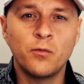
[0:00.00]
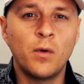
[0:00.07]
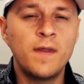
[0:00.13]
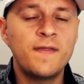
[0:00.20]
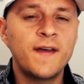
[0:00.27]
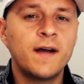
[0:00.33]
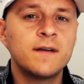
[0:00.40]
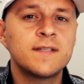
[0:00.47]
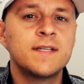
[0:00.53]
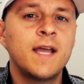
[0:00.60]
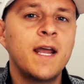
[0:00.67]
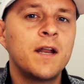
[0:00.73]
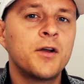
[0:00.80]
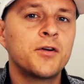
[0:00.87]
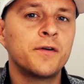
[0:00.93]

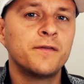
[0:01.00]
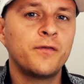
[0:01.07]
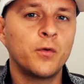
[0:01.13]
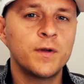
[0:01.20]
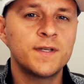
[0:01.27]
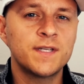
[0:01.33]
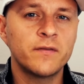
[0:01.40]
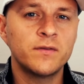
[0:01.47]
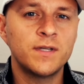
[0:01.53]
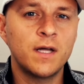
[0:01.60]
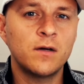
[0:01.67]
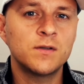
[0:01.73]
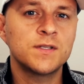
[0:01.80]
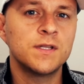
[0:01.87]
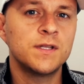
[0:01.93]

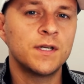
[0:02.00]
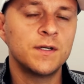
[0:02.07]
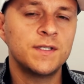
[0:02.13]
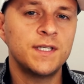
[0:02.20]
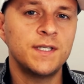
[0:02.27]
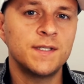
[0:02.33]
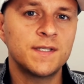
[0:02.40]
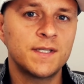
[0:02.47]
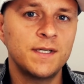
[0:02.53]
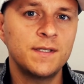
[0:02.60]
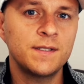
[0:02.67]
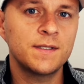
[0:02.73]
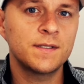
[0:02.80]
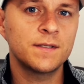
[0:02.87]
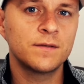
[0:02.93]

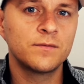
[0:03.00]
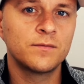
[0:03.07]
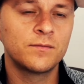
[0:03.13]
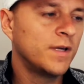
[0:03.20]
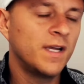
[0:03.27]
$1,847.13